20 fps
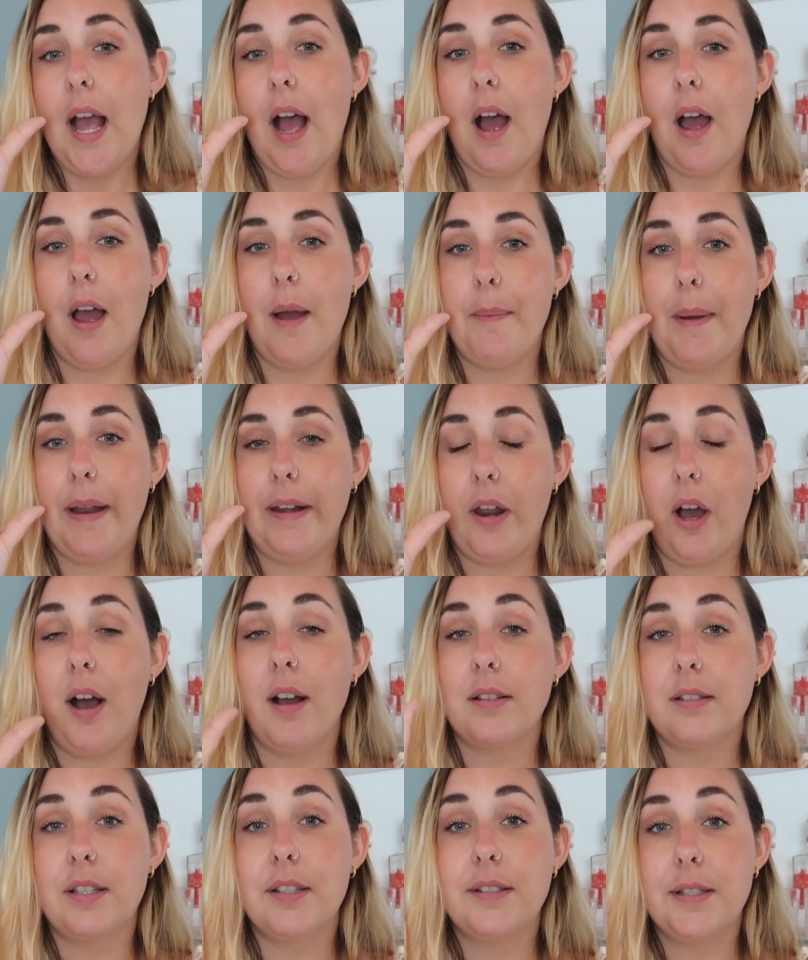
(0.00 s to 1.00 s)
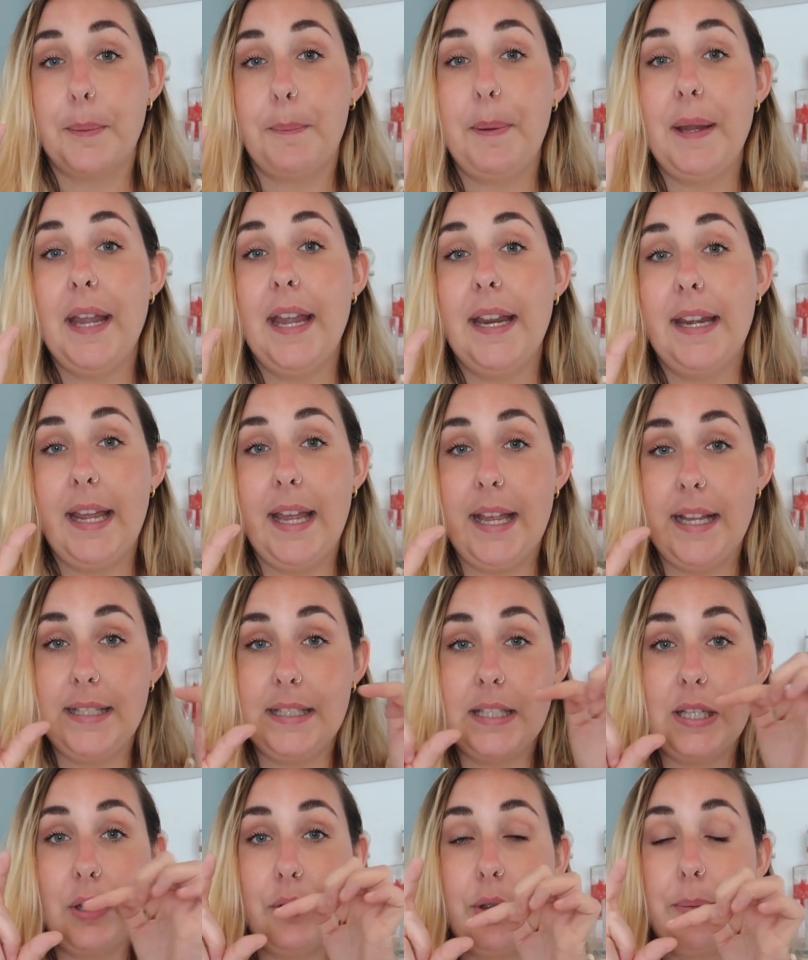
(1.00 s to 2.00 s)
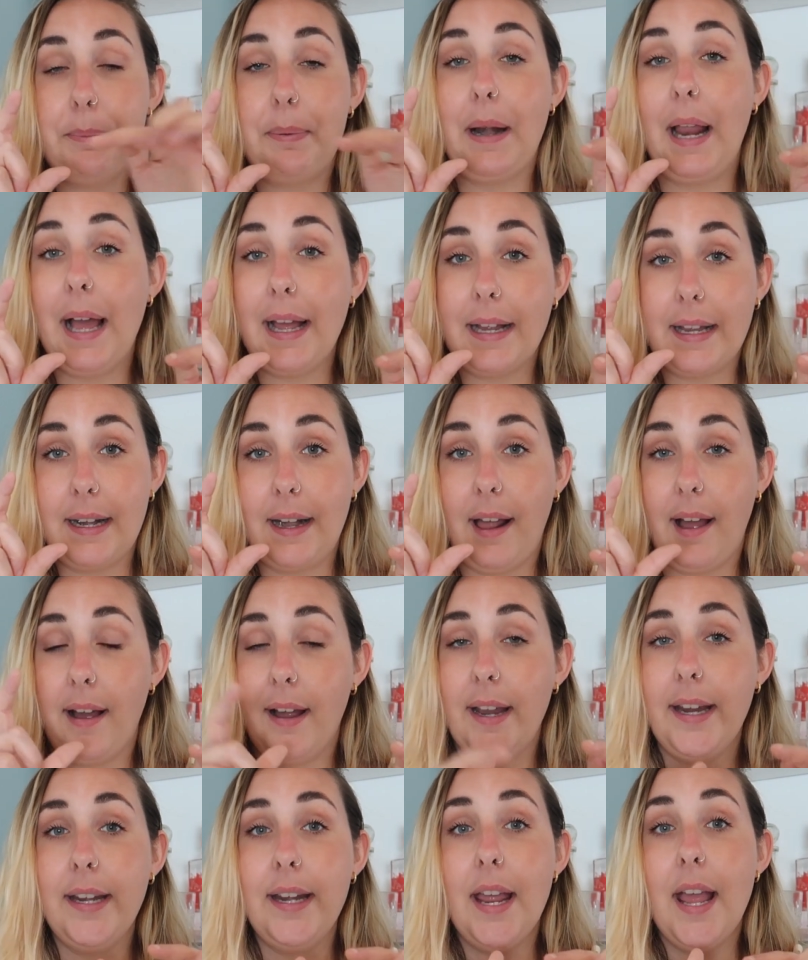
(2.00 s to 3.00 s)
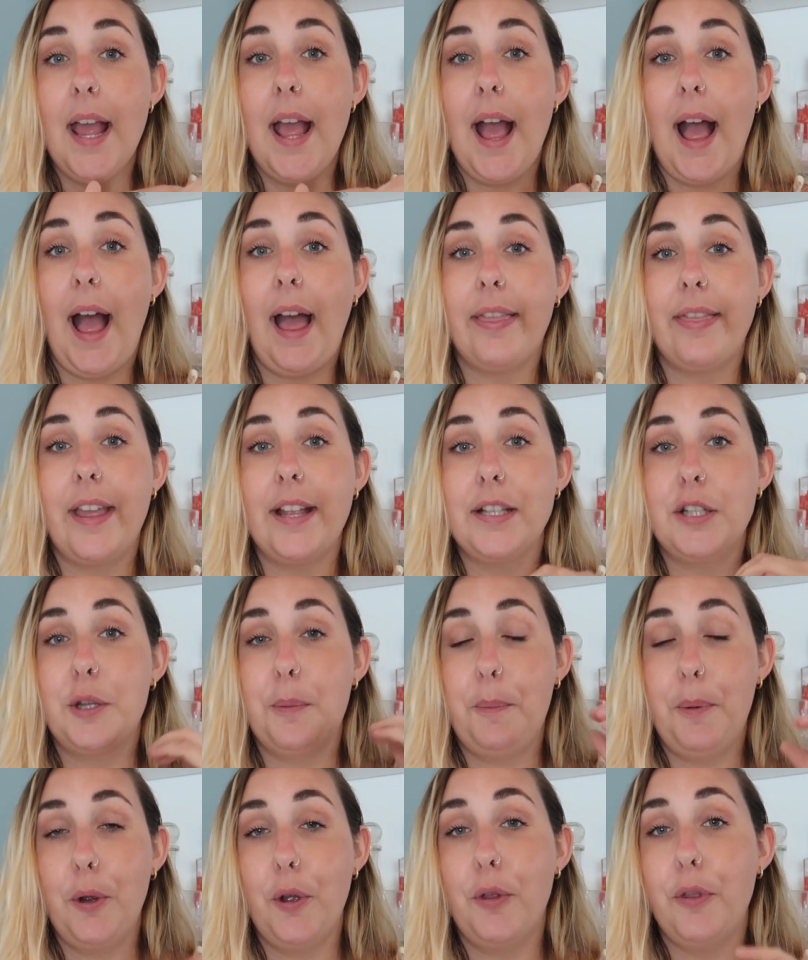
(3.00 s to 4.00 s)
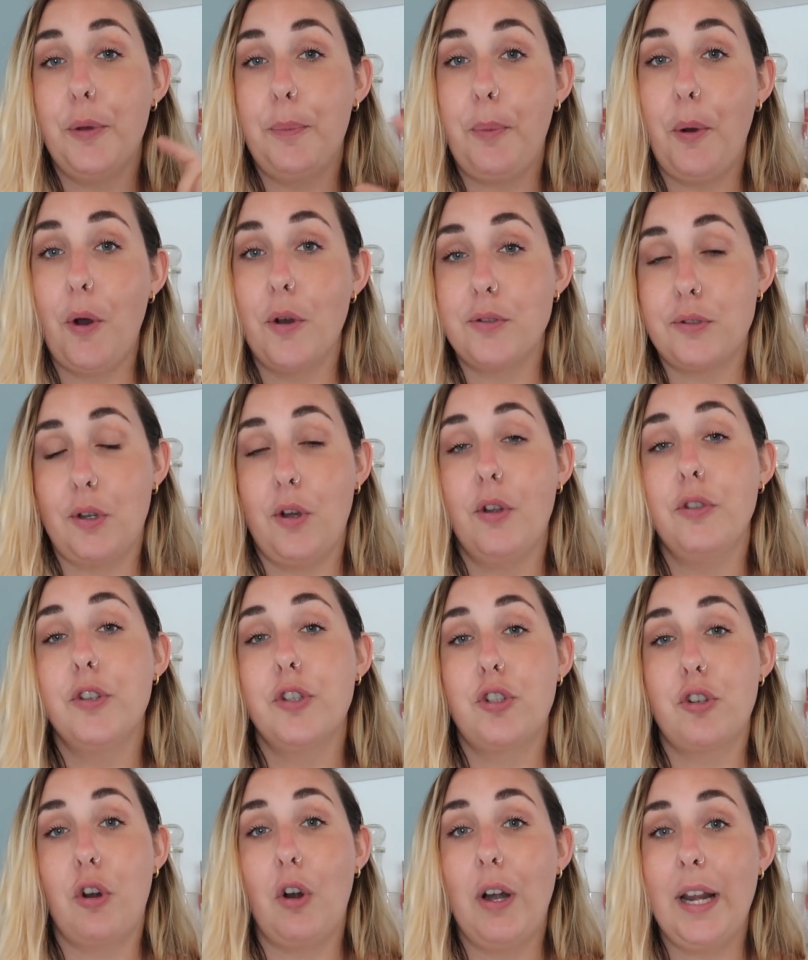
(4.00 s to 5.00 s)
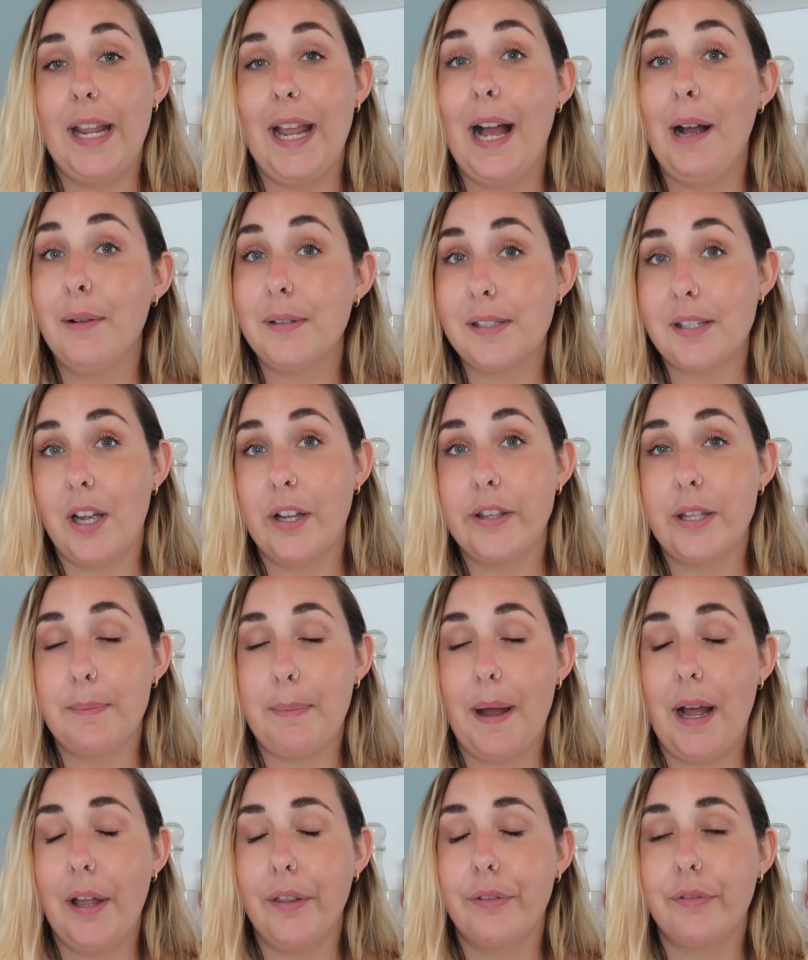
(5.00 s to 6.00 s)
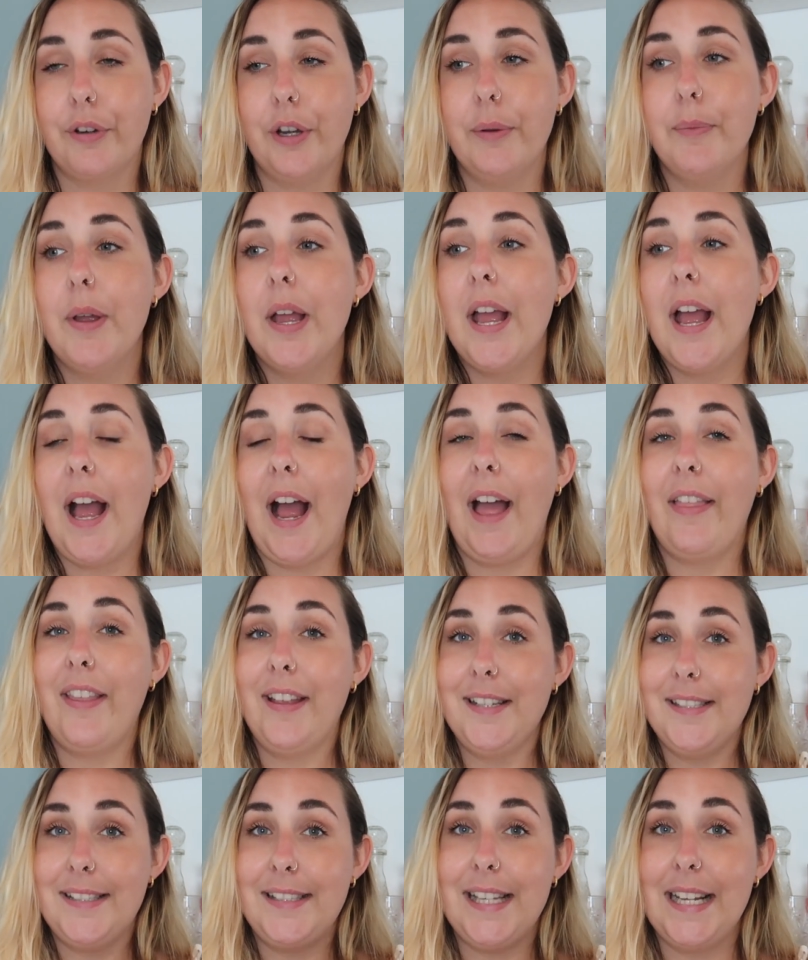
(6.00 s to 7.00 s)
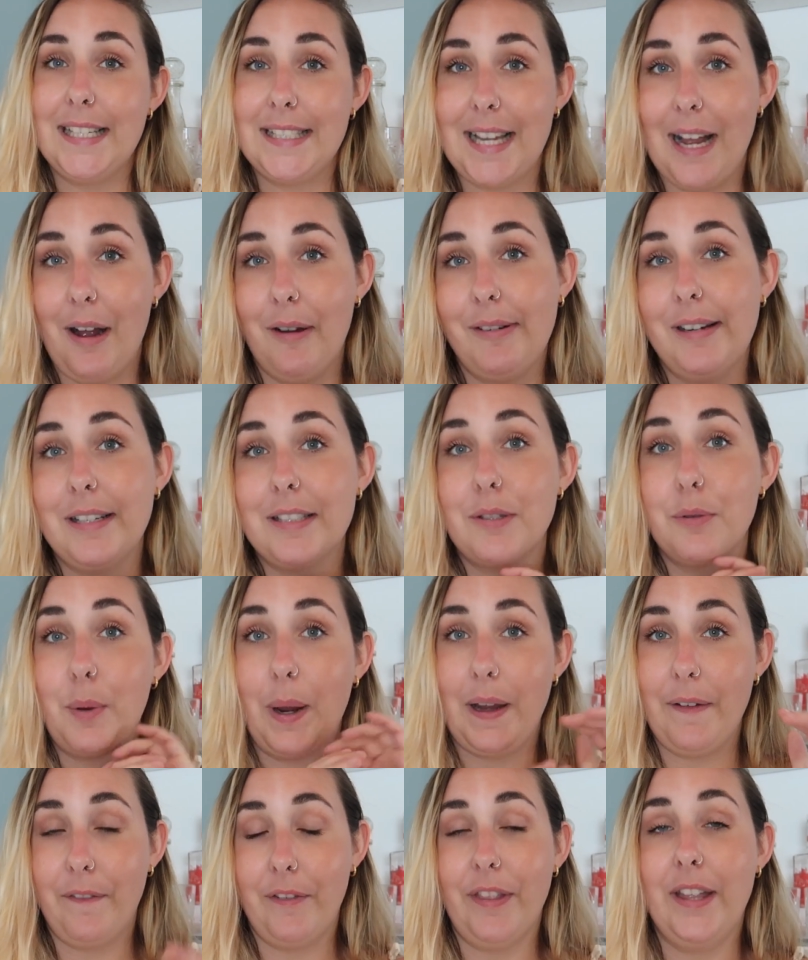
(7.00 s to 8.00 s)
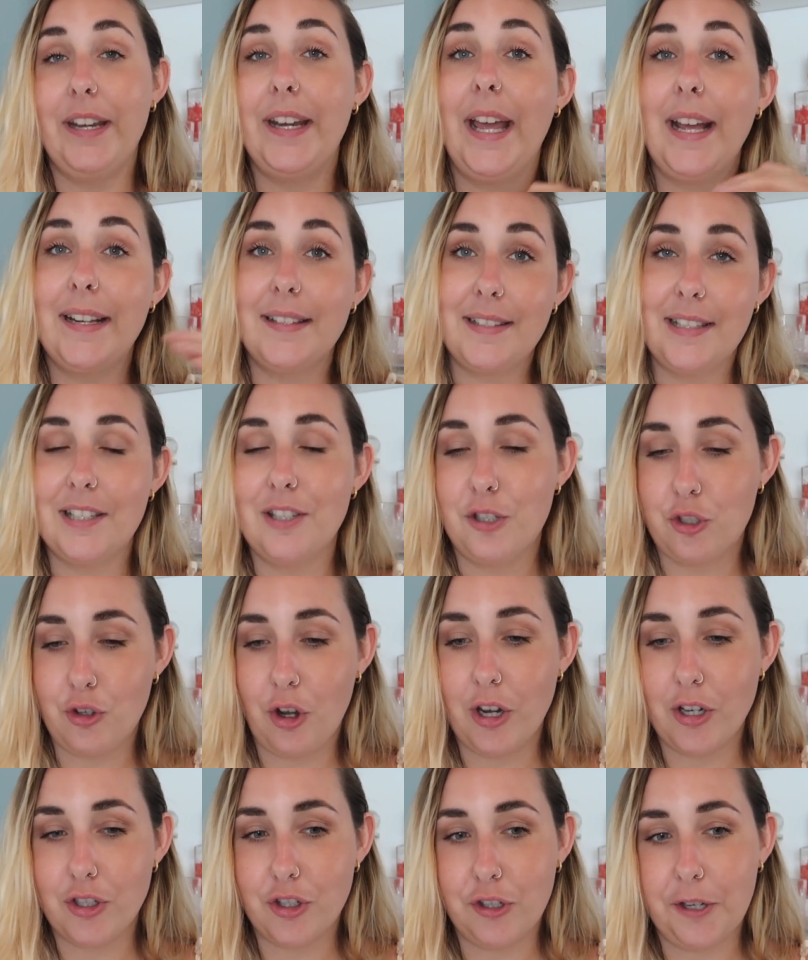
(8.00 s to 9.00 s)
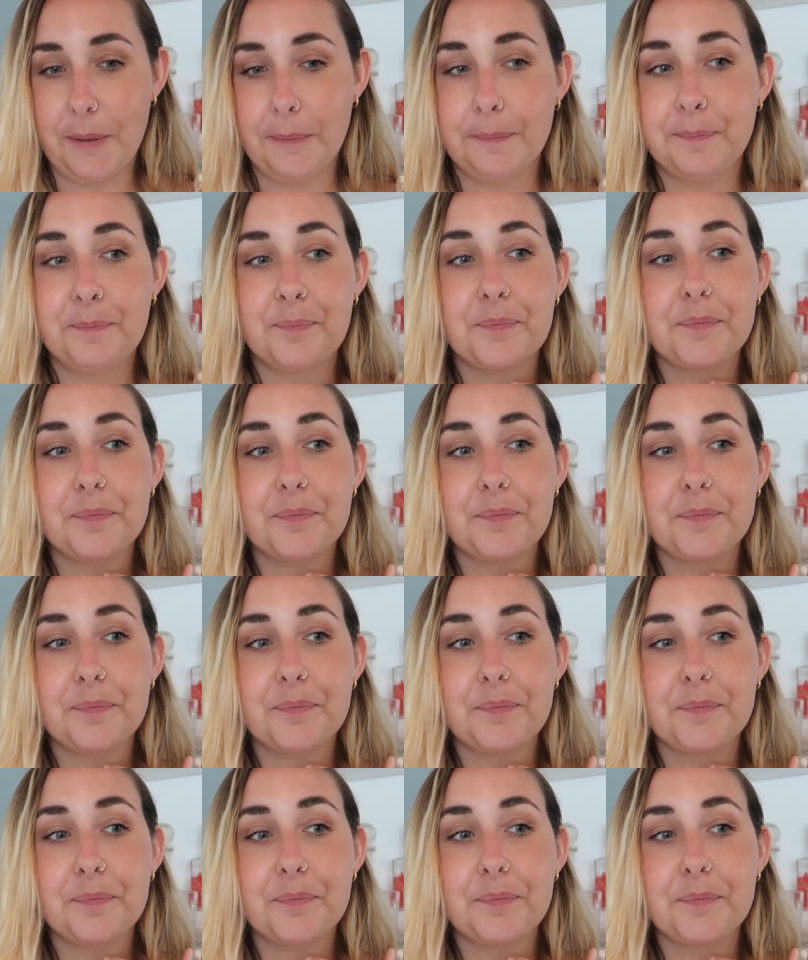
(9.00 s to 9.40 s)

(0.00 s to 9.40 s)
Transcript: And asked us to pee in it until the black line, and then to put the pots on the trolley outside the bathroom, and then sit down to wait for the next instruction.